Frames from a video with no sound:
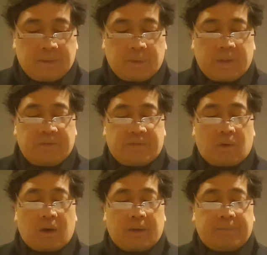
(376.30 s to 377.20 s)

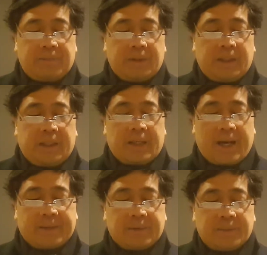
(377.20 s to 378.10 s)
24. In
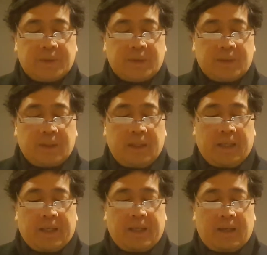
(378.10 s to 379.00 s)
atoms,
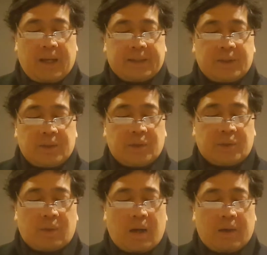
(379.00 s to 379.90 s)
electrons
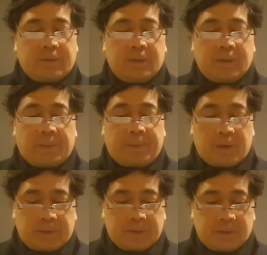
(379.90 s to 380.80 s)
surround the
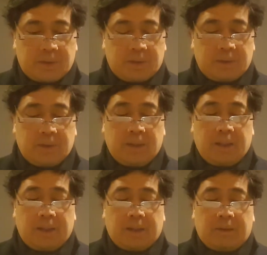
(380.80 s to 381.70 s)
protons.
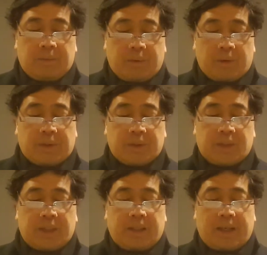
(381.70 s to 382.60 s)
Protons
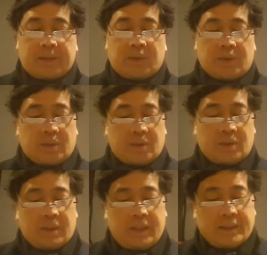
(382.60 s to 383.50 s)
and electrons
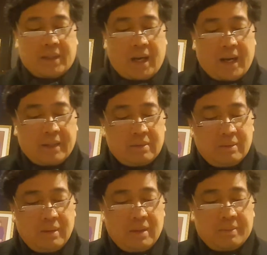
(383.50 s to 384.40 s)

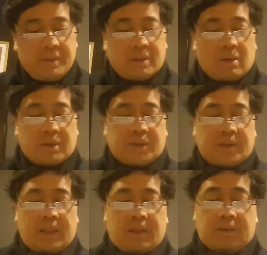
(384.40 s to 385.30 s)
interact because
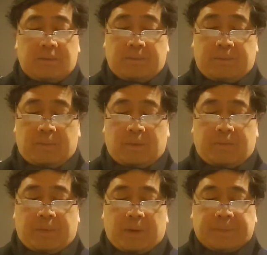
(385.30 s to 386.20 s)
their
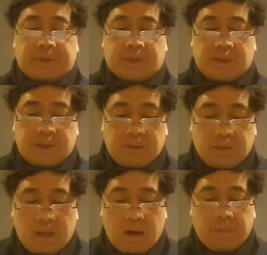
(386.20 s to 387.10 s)
purposes
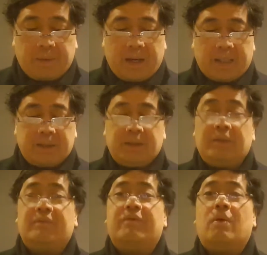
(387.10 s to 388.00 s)
harmonize
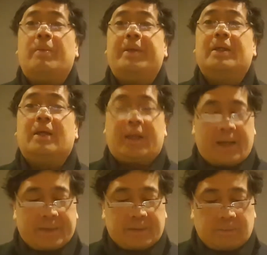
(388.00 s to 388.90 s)
in forming an
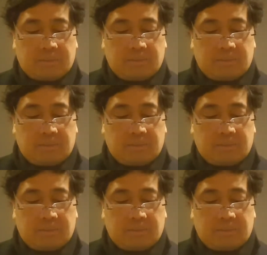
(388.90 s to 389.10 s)
atom.